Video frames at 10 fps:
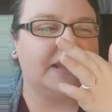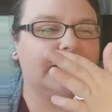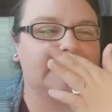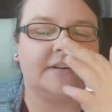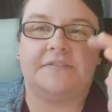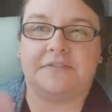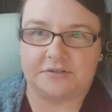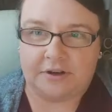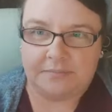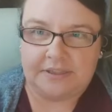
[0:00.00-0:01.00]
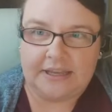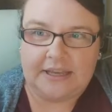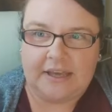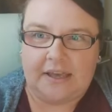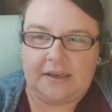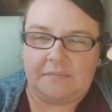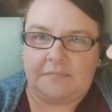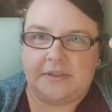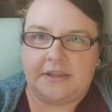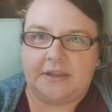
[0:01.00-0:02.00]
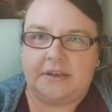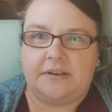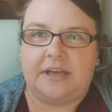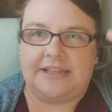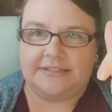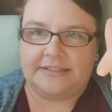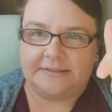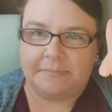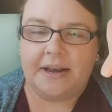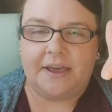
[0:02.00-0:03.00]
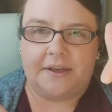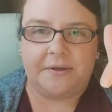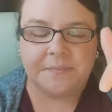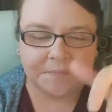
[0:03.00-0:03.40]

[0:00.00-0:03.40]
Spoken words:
So if you drop the your answers below,